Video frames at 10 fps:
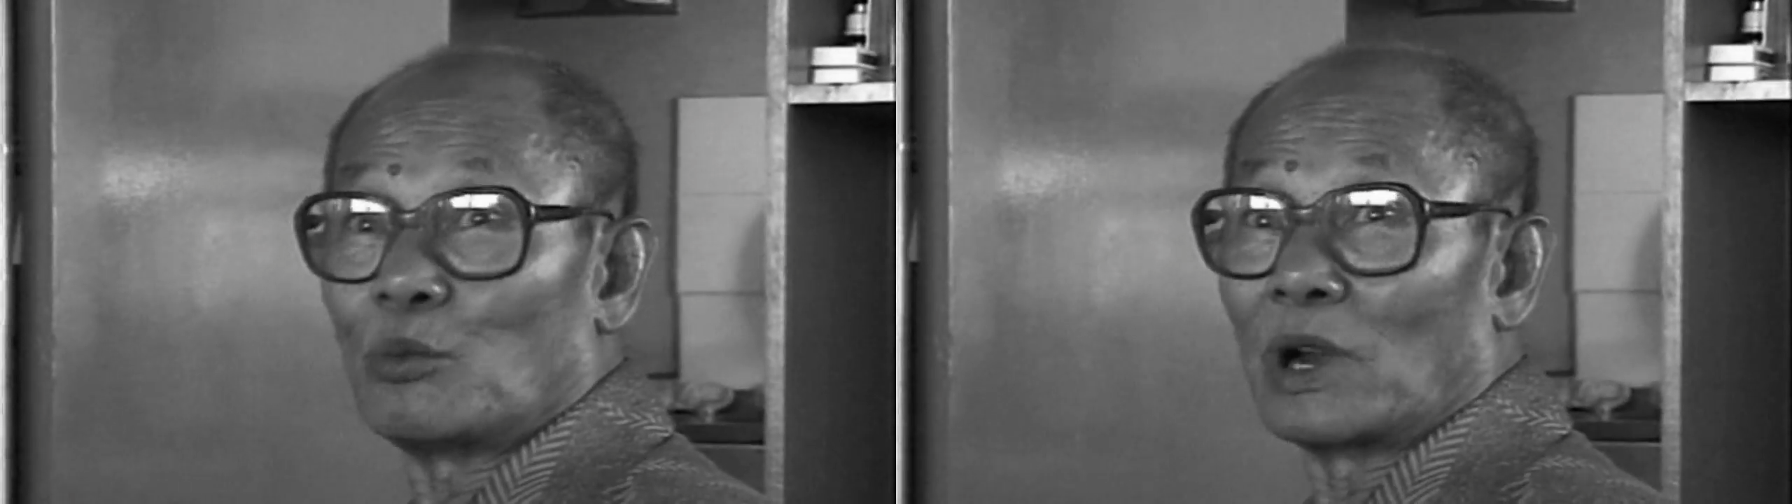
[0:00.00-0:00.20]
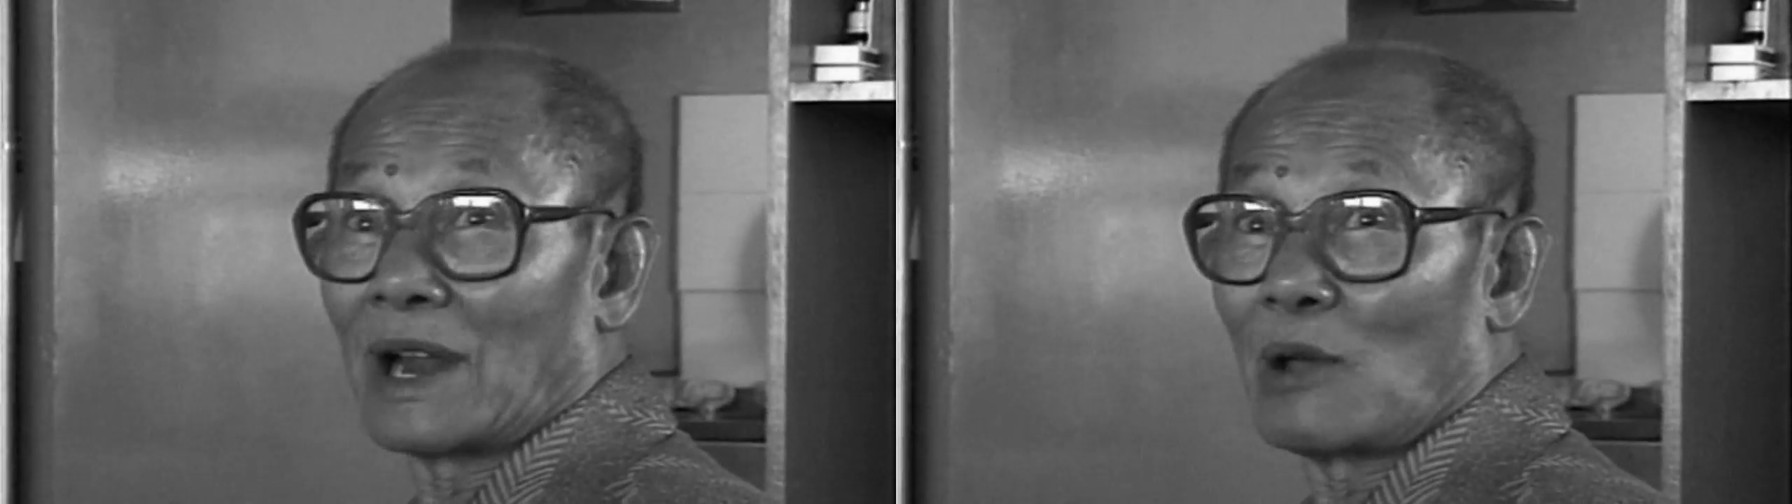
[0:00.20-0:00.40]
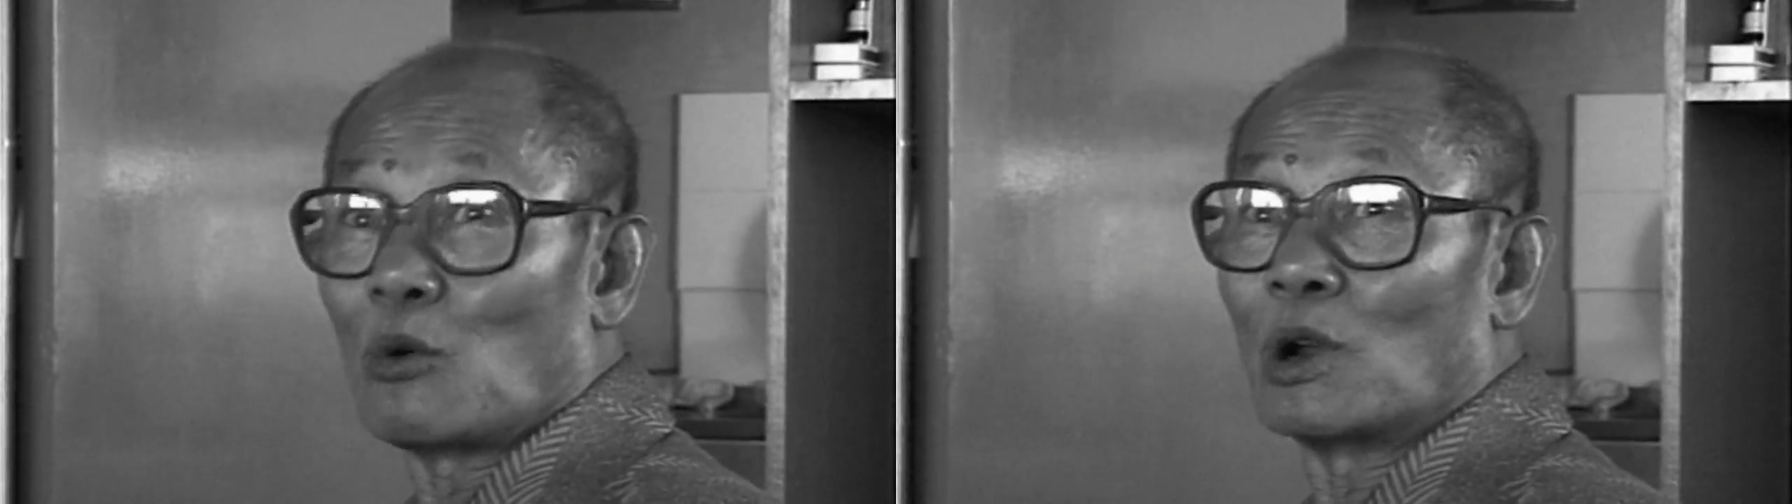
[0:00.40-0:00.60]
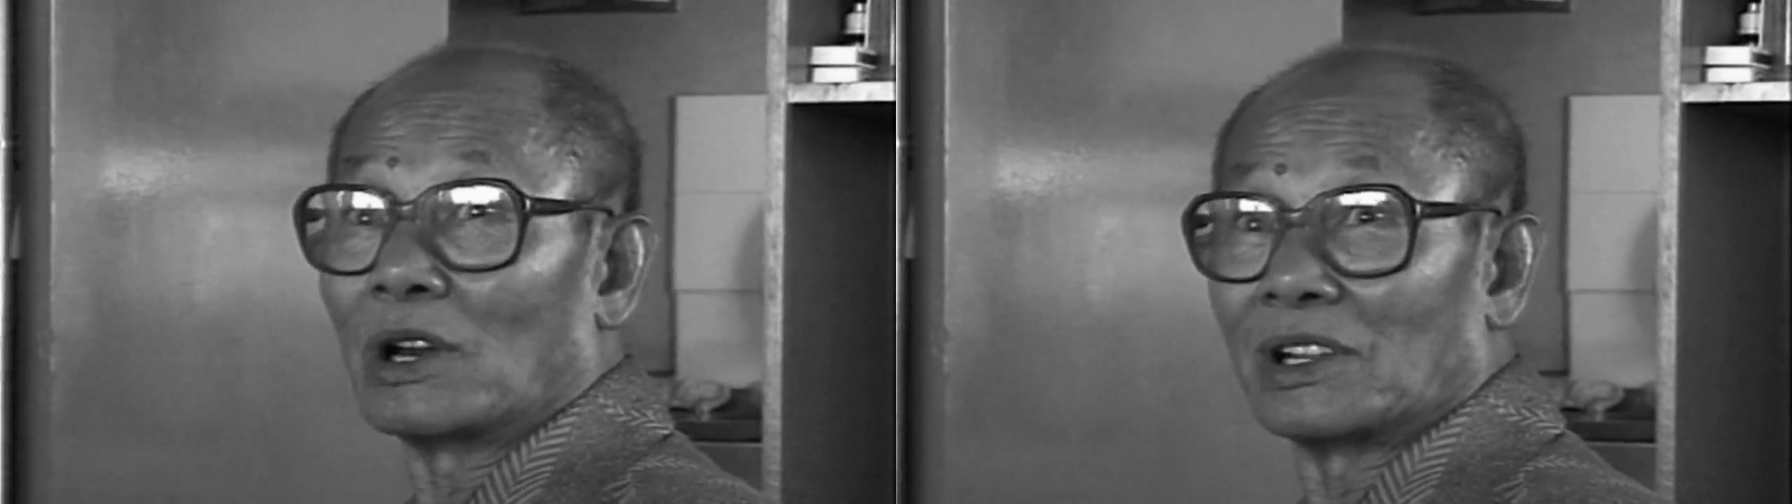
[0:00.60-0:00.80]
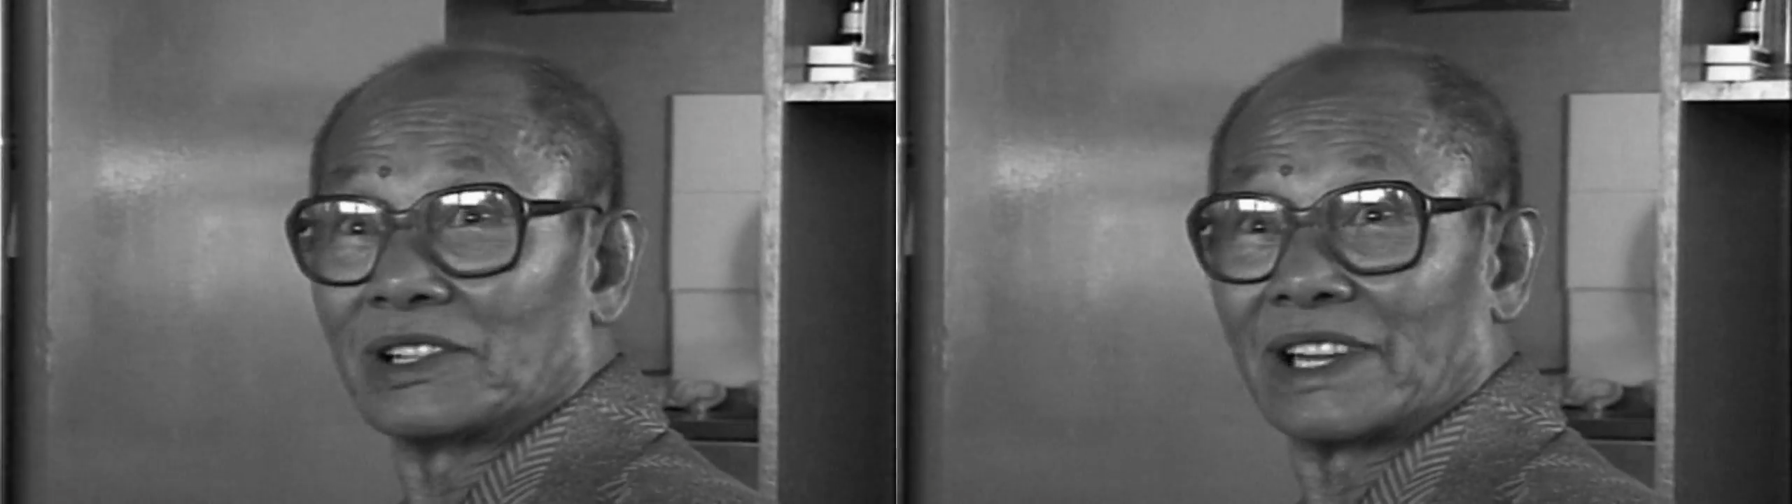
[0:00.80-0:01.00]
but I wanted
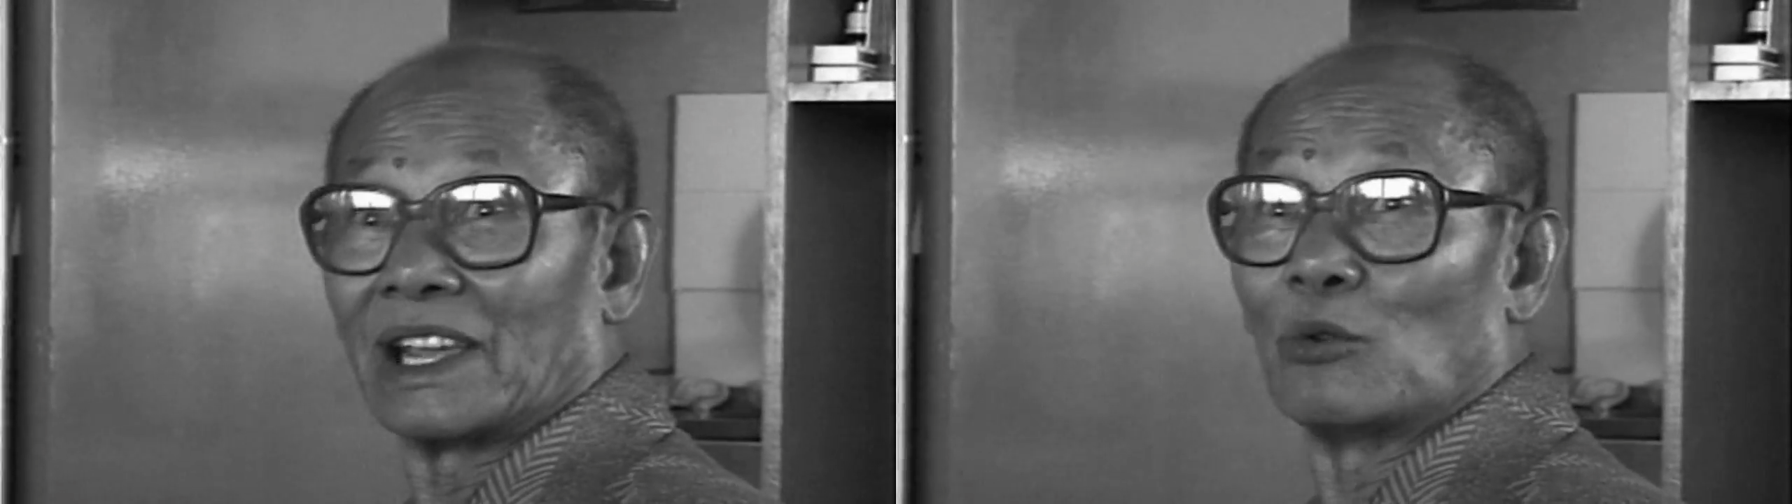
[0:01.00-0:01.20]
to see